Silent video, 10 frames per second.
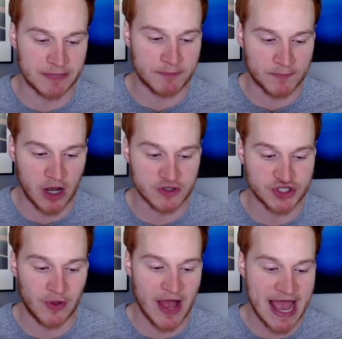
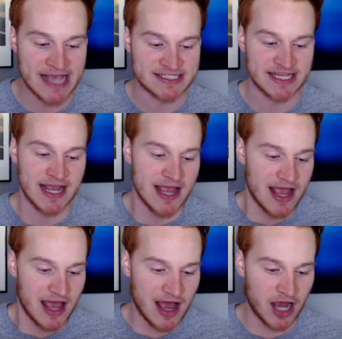proposal has
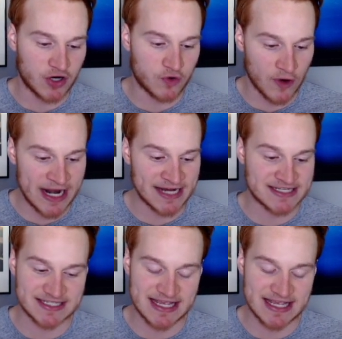critics.